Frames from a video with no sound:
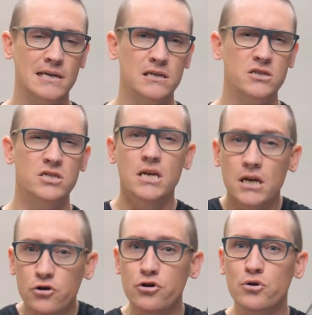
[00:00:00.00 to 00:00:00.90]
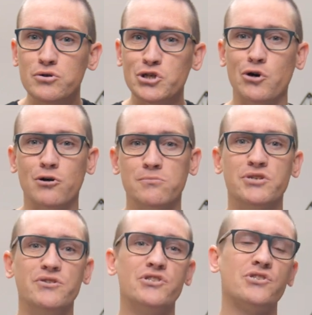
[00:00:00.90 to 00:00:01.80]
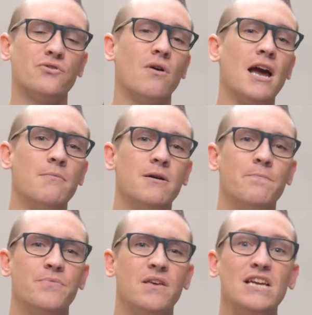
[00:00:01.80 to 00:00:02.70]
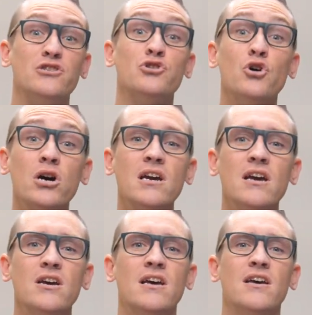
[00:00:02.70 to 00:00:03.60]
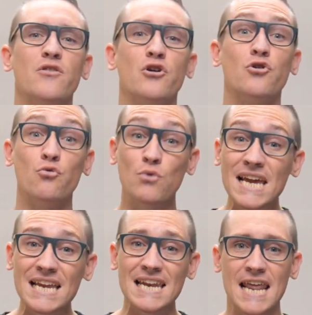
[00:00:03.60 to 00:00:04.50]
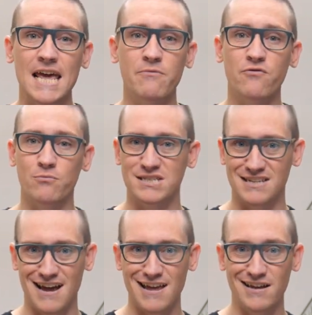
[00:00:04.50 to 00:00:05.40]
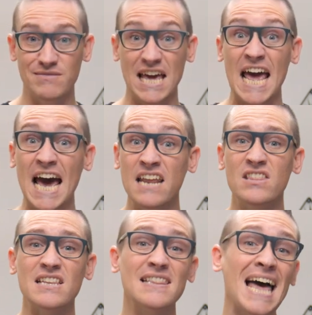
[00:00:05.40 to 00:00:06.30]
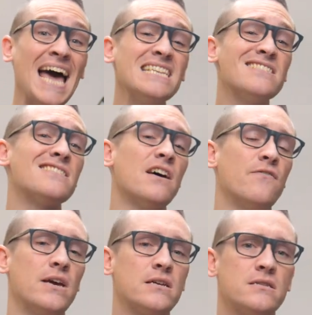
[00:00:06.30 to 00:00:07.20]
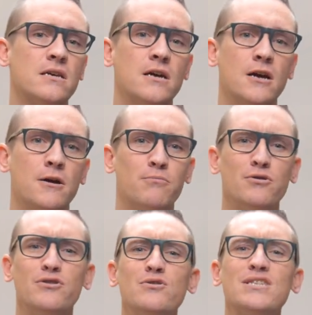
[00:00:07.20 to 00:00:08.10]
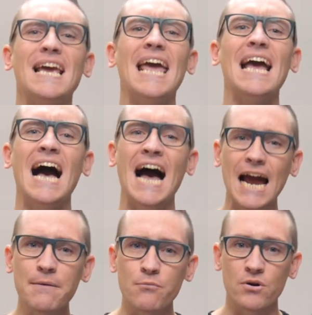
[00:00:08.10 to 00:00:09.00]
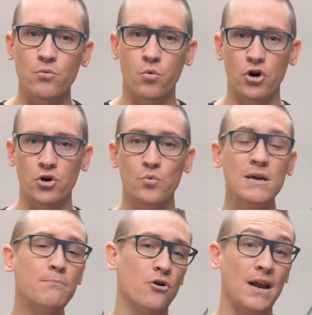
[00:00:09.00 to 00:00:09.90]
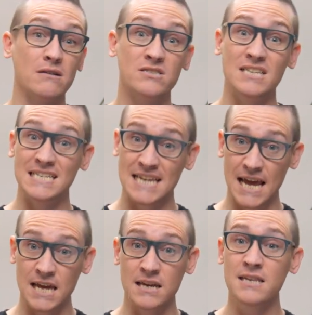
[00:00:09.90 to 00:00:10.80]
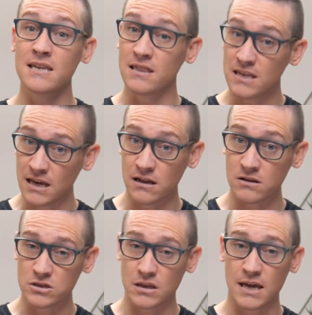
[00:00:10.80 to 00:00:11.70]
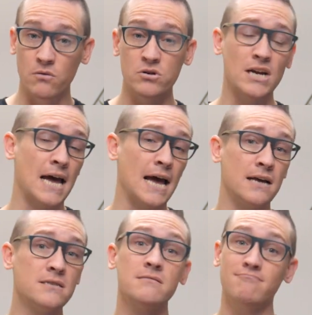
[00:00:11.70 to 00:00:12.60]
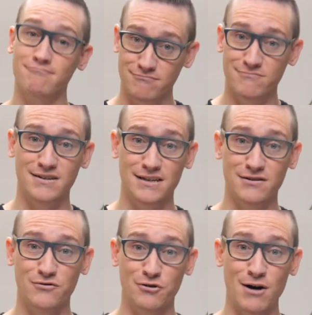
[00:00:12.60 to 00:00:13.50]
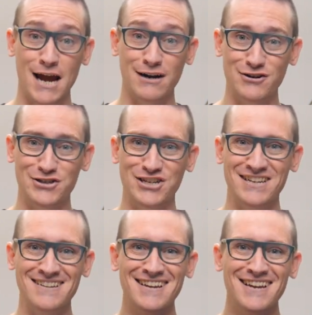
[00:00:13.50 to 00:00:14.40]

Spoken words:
Seeking a new term to describe it, they took the Greek name for Messiah and added the Latin suffix, producing a hybrid word we pronounce today in the English language as, you're right, Christian.